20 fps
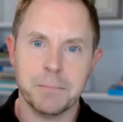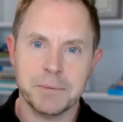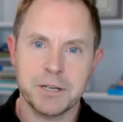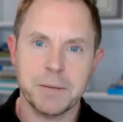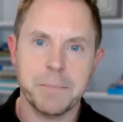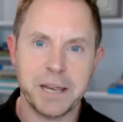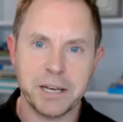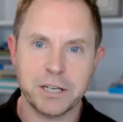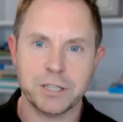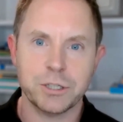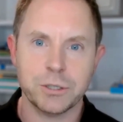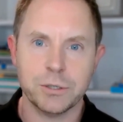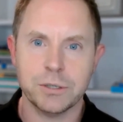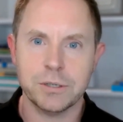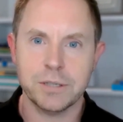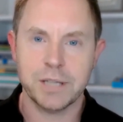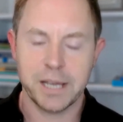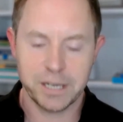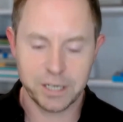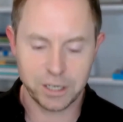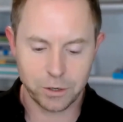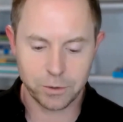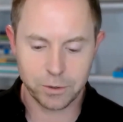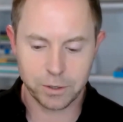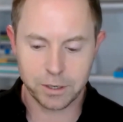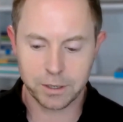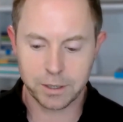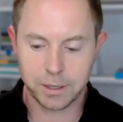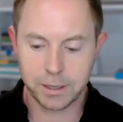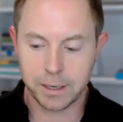to make sure that
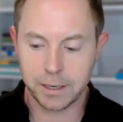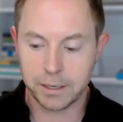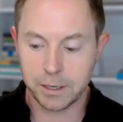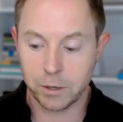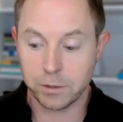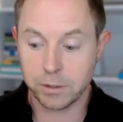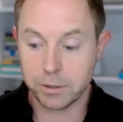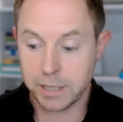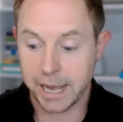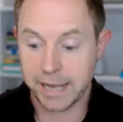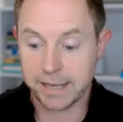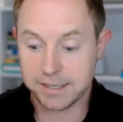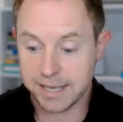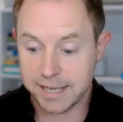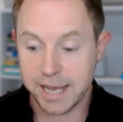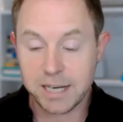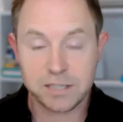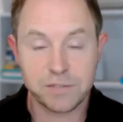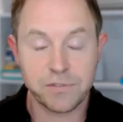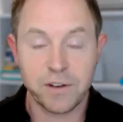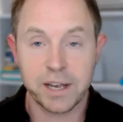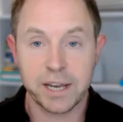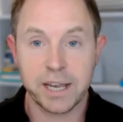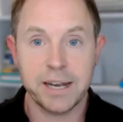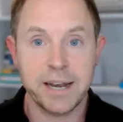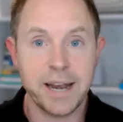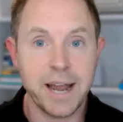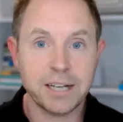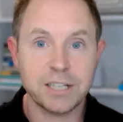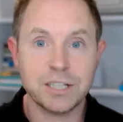you're you're yeah, satisfying
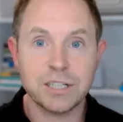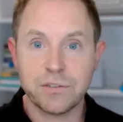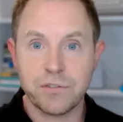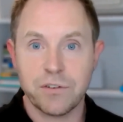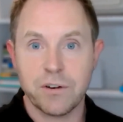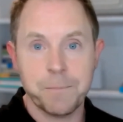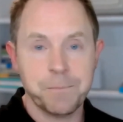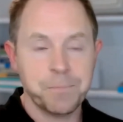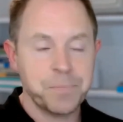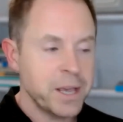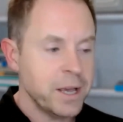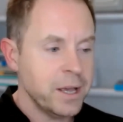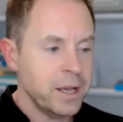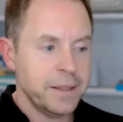it, not just from